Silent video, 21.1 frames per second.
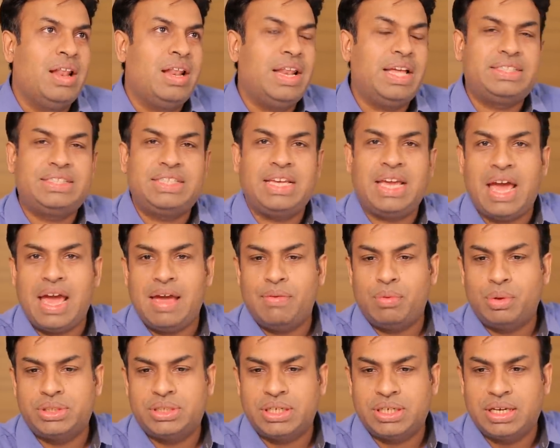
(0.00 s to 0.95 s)
Let's say I
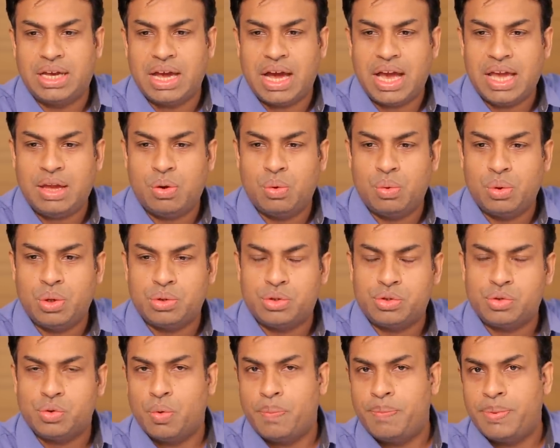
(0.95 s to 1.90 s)
was a guy who
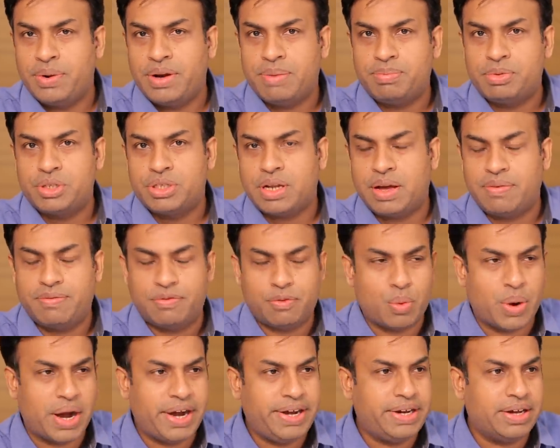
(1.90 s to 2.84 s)
used to open up stuff
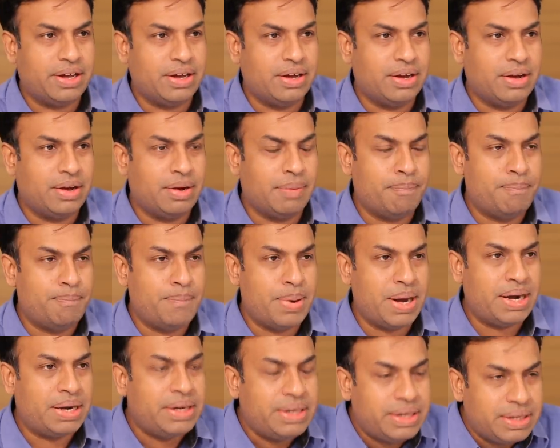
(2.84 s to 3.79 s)
quite a
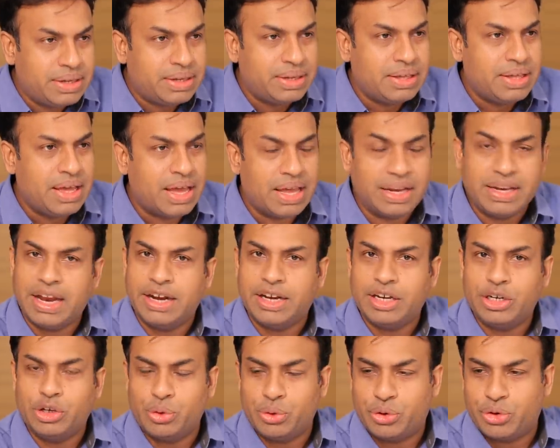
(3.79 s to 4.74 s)
bit and
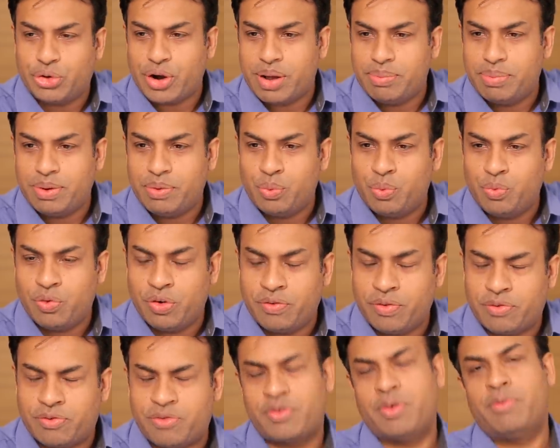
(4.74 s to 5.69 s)
get into trouble
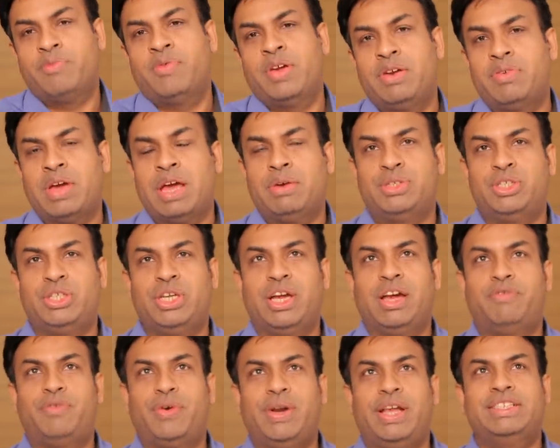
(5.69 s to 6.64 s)
from when I was
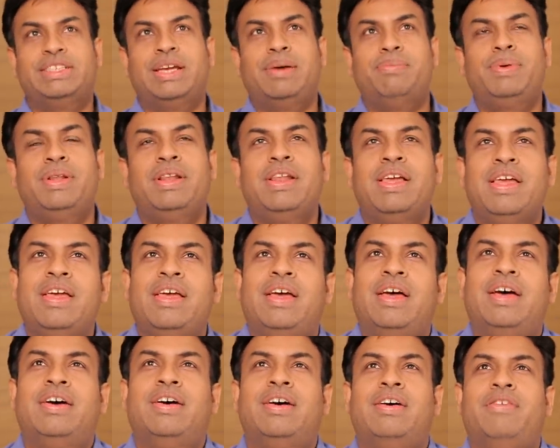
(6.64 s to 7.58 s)
young. For example,
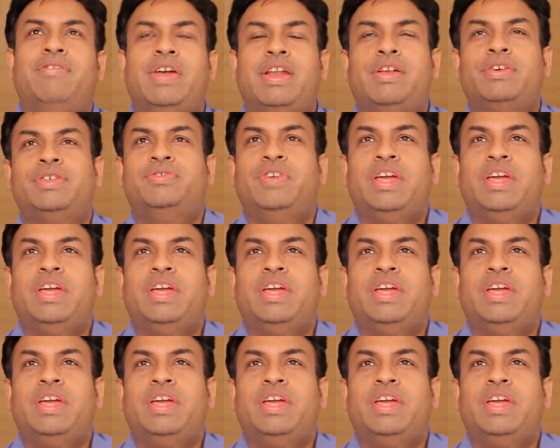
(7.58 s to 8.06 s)
when I was